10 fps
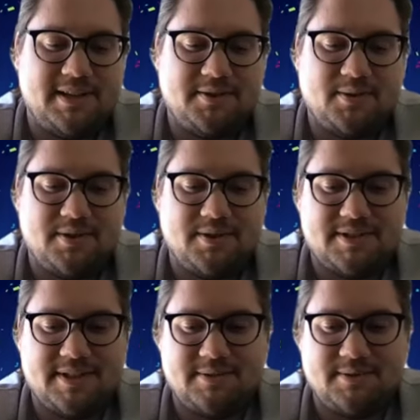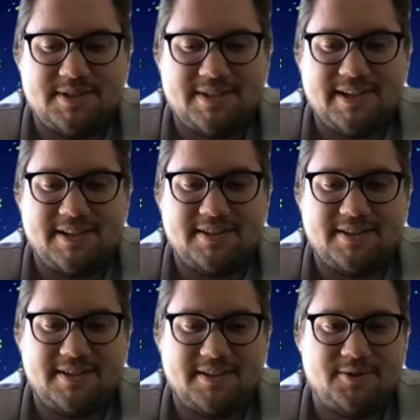through Thursday would stay in like
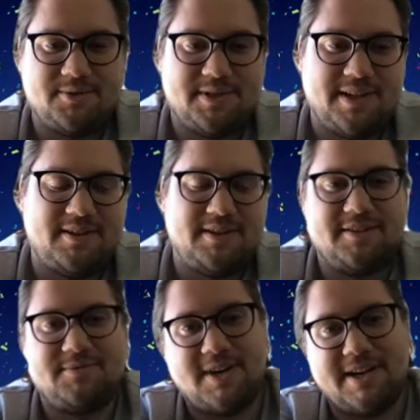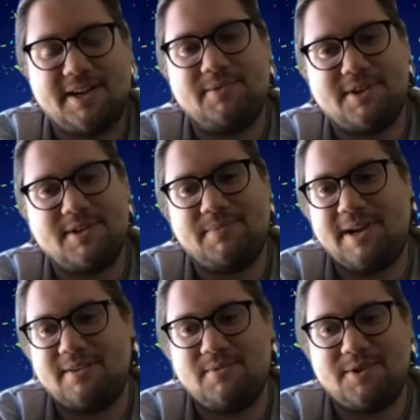a hotel, and then Friday would come back,
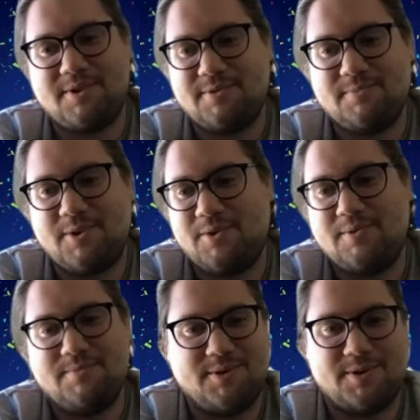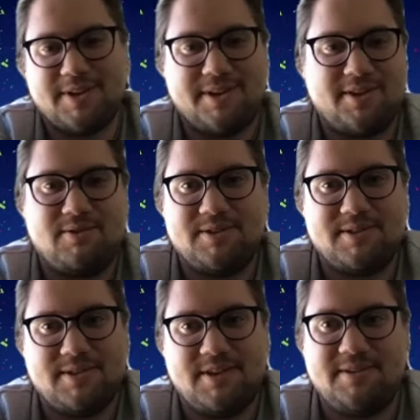work from home, or like go into
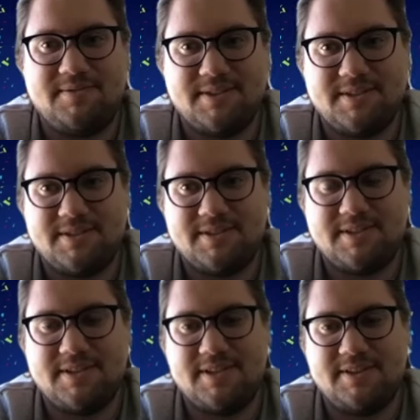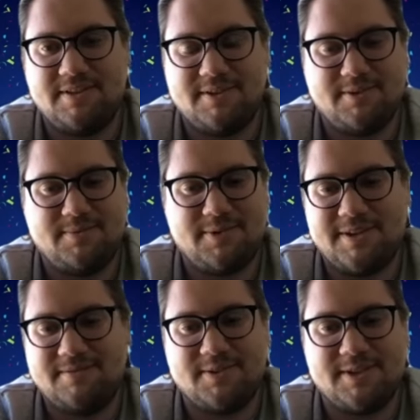the office in the city or
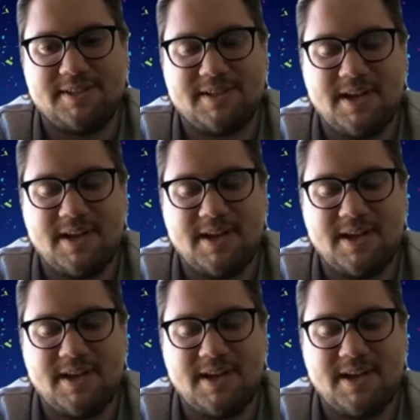whatever it is.